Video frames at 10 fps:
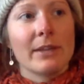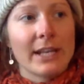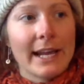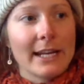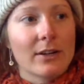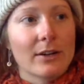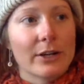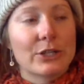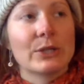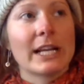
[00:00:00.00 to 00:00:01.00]
the night
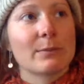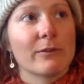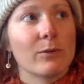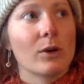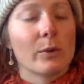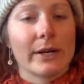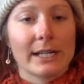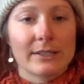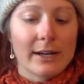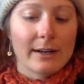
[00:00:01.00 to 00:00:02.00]
or 2 nights before we were
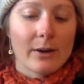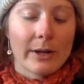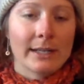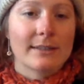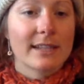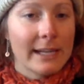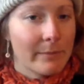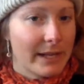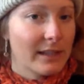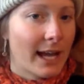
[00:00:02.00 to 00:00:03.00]
going to start going and
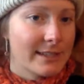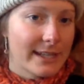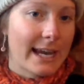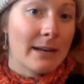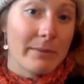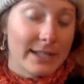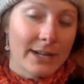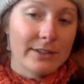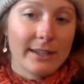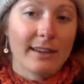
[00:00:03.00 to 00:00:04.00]
skiing big lines again, and
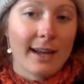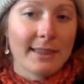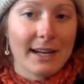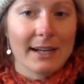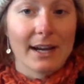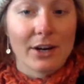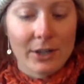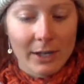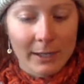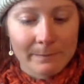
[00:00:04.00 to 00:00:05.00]
potentially the line that I got
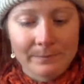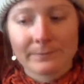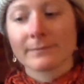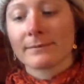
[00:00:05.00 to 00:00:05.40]
hurt on,